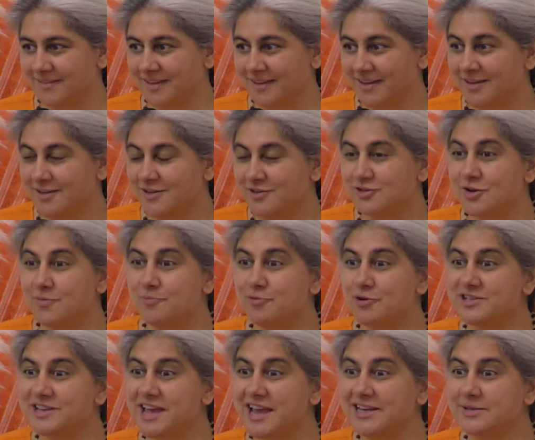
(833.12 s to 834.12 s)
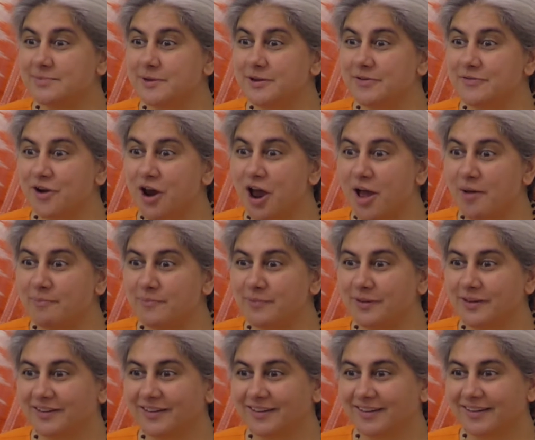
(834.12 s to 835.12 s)
So protect me from
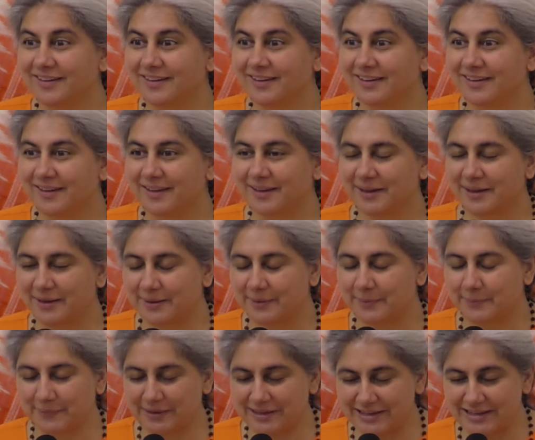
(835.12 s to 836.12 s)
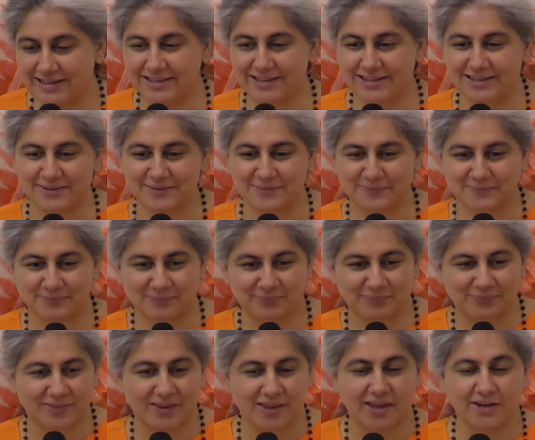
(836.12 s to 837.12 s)
me.
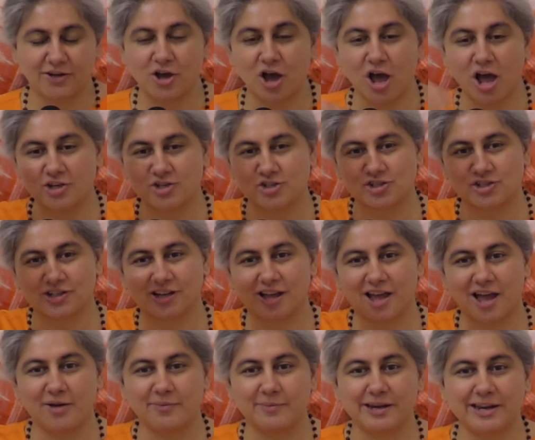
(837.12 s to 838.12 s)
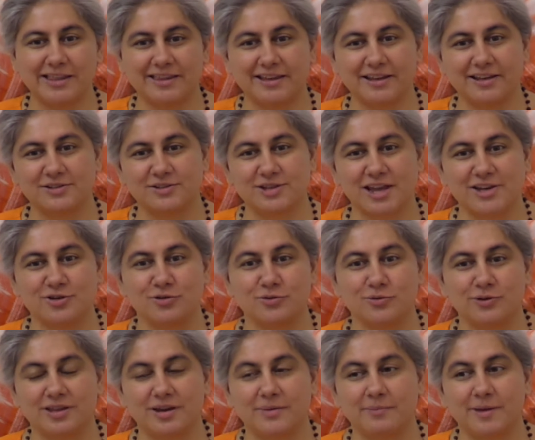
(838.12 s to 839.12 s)
And gosh, how many things I do
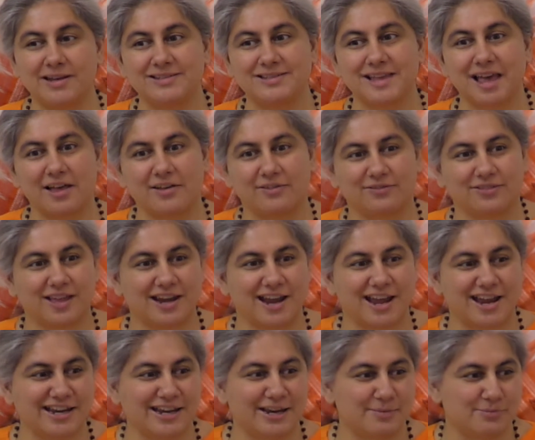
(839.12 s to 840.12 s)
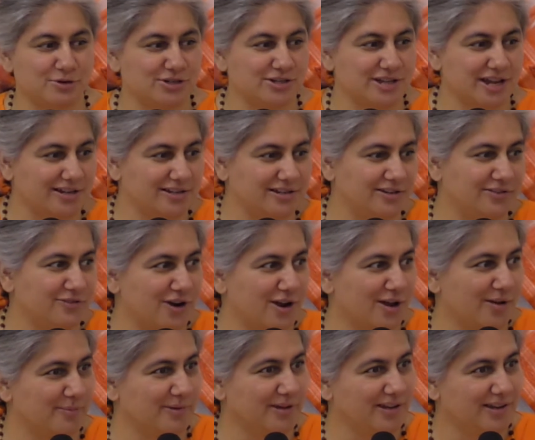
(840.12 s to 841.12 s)
within myself that I need protecting
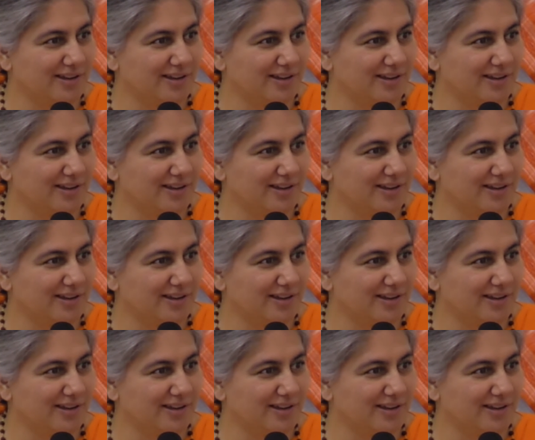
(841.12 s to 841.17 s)
from.